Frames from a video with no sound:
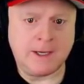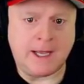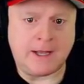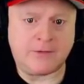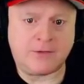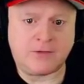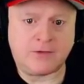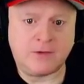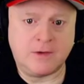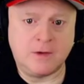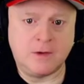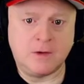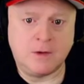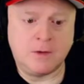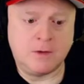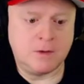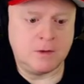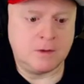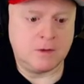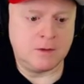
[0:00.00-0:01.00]
Yes.
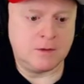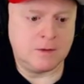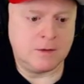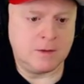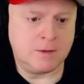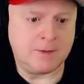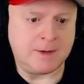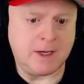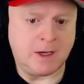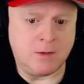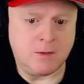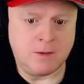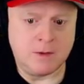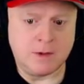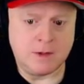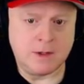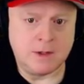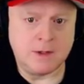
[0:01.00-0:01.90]
Here we go.